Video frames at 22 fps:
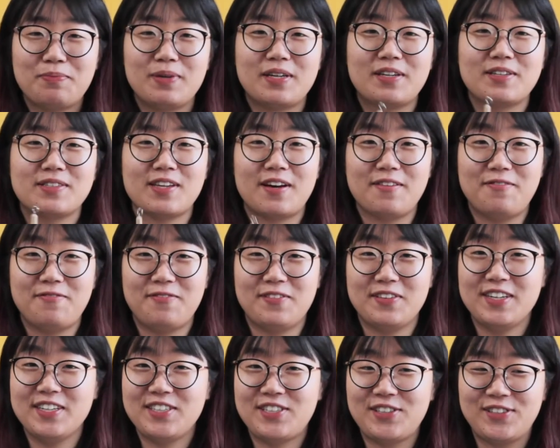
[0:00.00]
because I
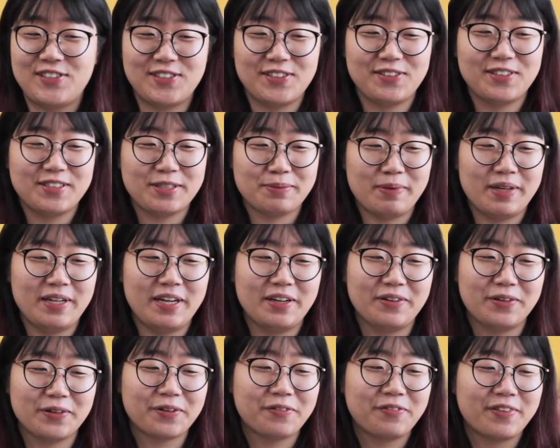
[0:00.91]
finished spinning
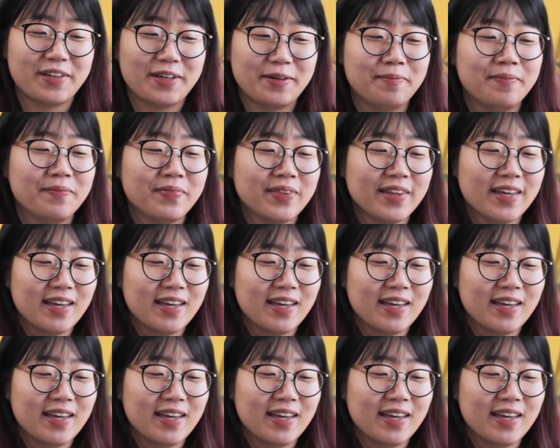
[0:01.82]
all of them.